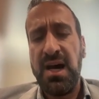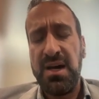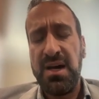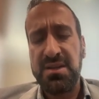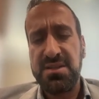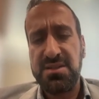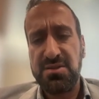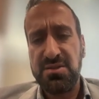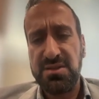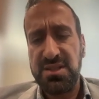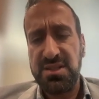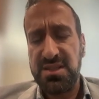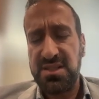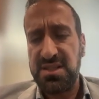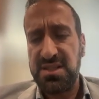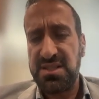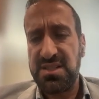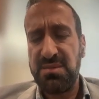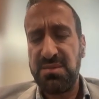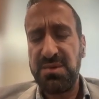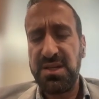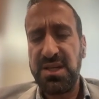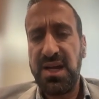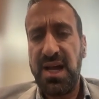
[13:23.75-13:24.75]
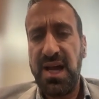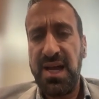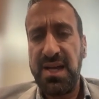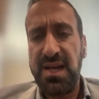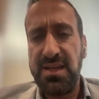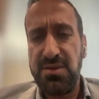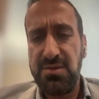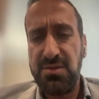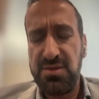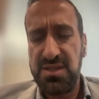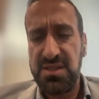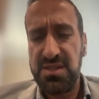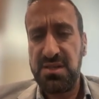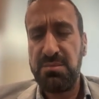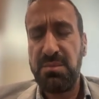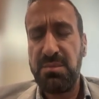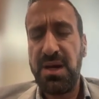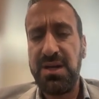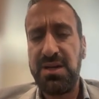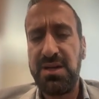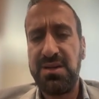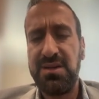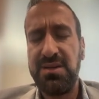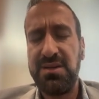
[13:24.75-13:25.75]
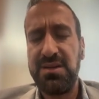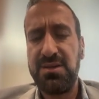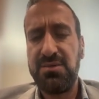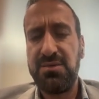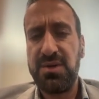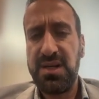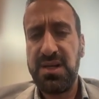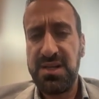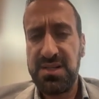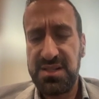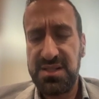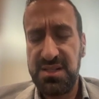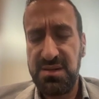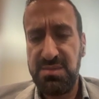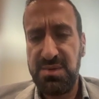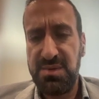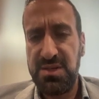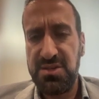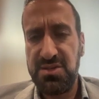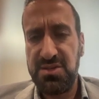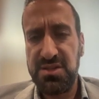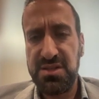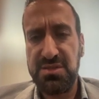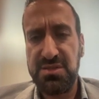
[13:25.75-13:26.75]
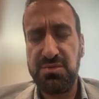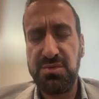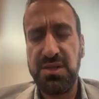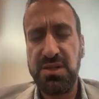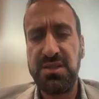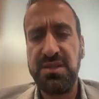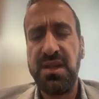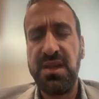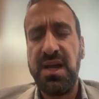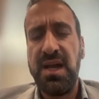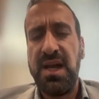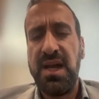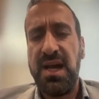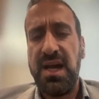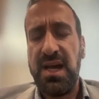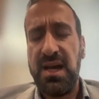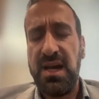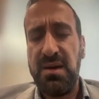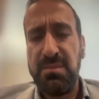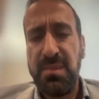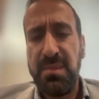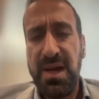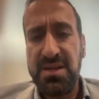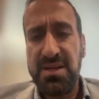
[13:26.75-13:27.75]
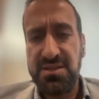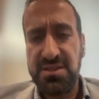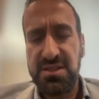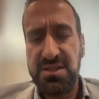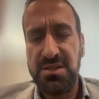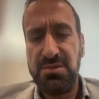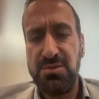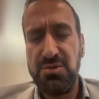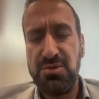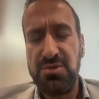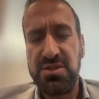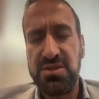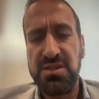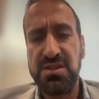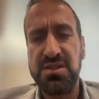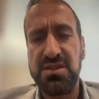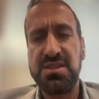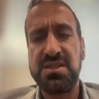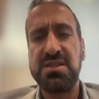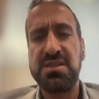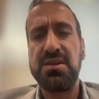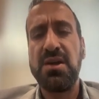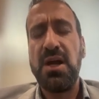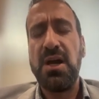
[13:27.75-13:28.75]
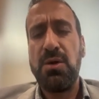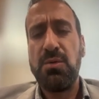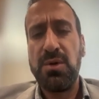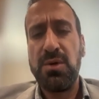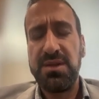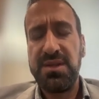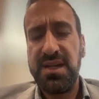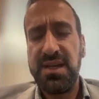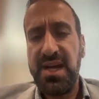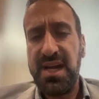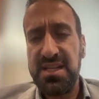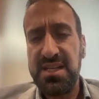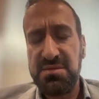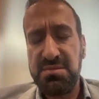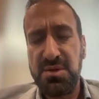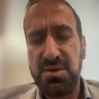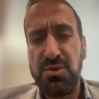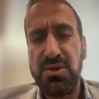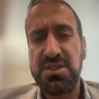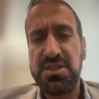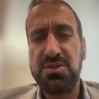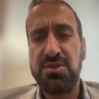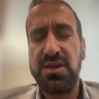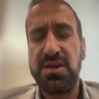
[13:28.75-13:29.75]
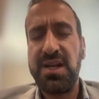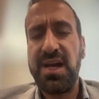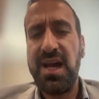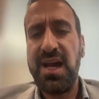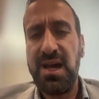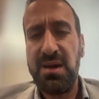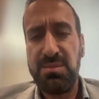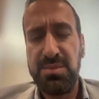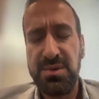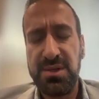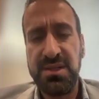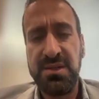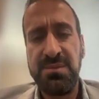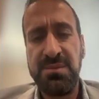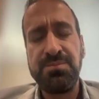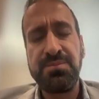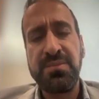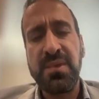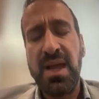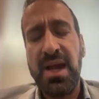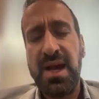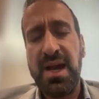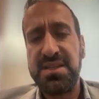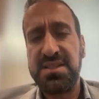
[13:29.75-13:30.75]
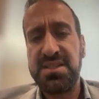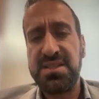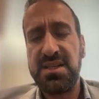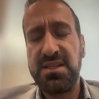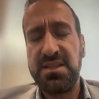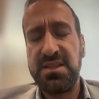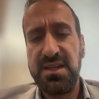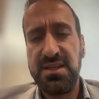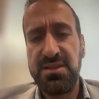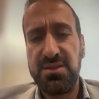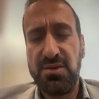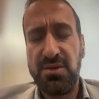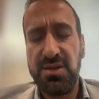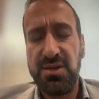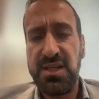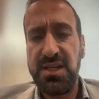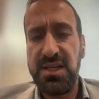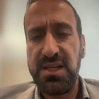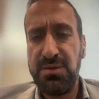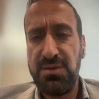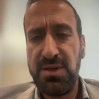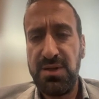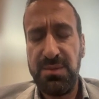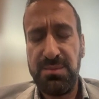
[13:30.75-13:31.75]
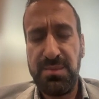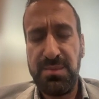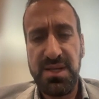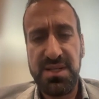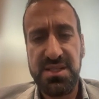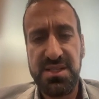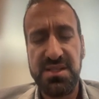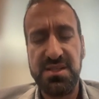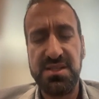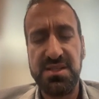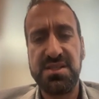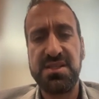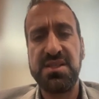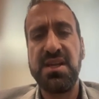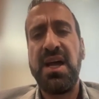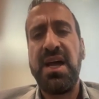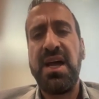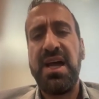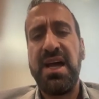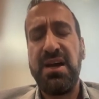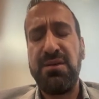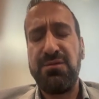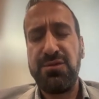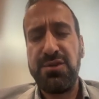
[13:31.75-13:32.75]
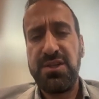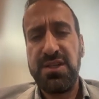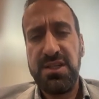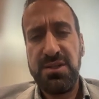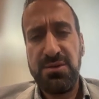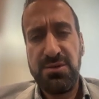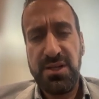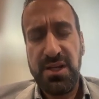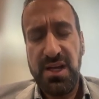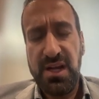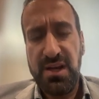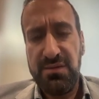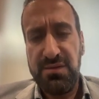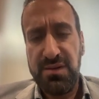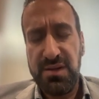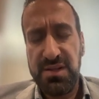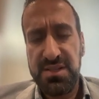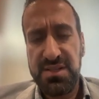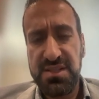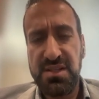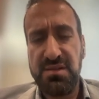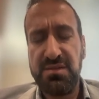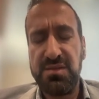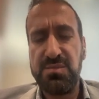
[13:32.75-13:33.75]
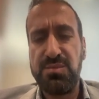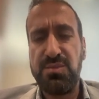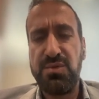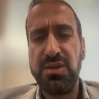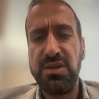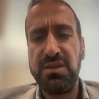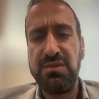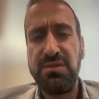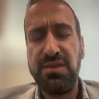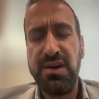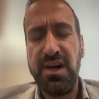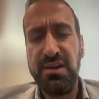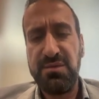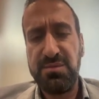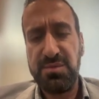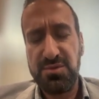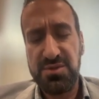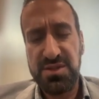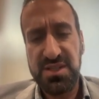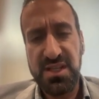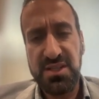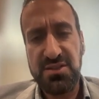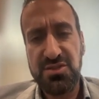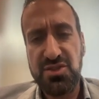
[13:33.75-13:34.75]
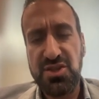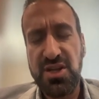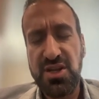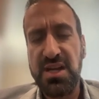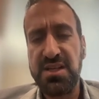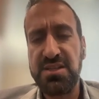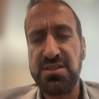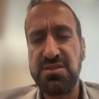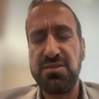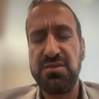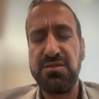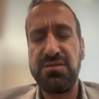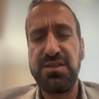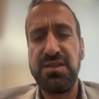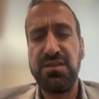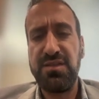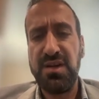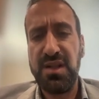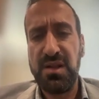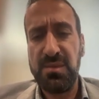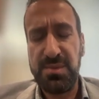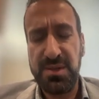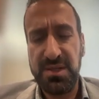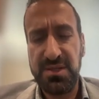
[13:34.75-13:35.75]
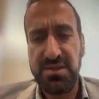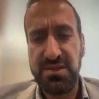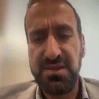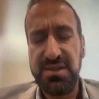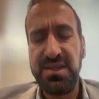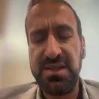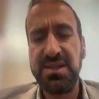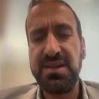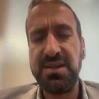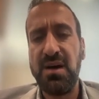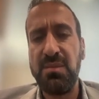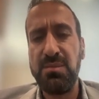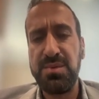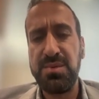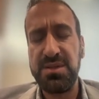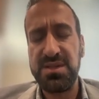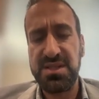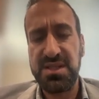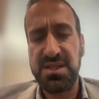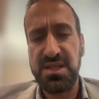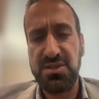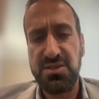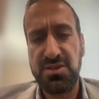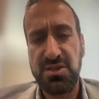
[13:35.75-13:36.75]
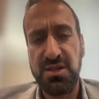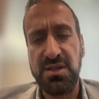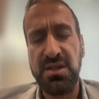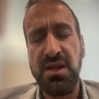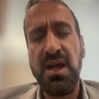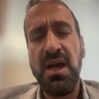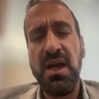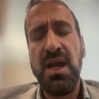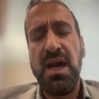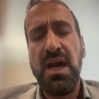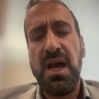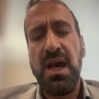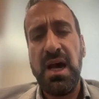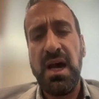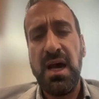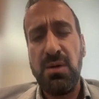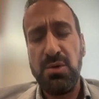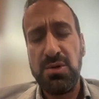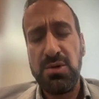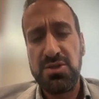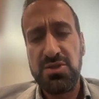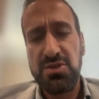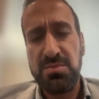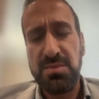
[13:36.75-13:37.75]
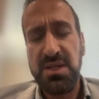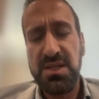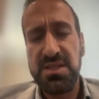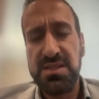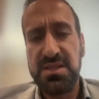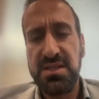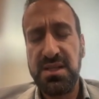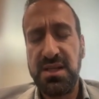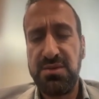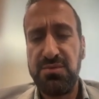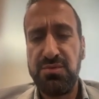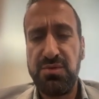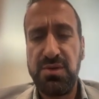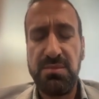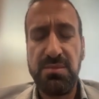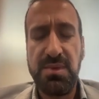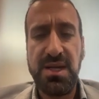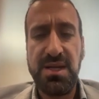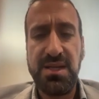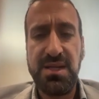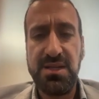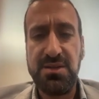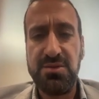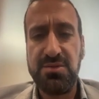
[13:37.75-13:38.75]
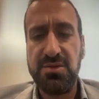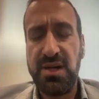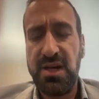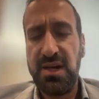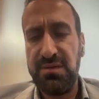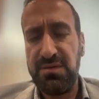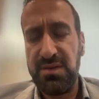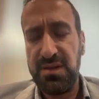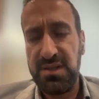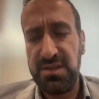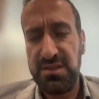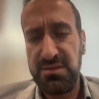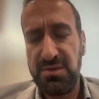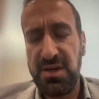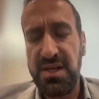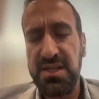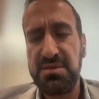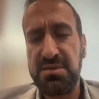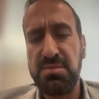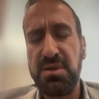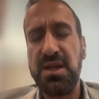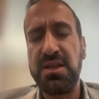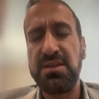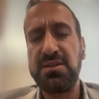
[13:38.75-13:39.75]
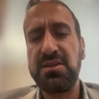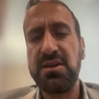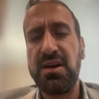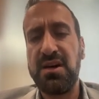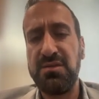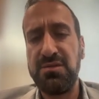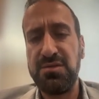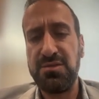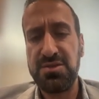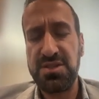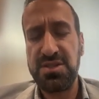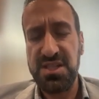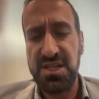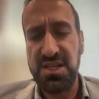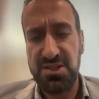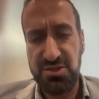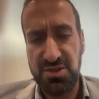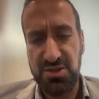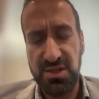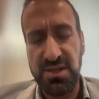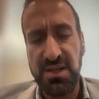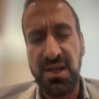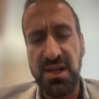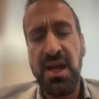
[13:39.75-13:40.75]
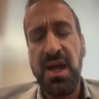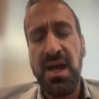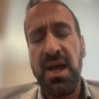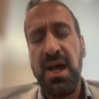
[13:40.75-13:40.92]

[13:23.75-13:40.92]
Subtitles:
So this is something I use in my clinic when I see patients with MASH cirrhosis. When they ask me what's going to happen, I say that on a yearly basis, every year you have a 7.5% chance of developing decompensation, which means that we may need to have a transplant conversation.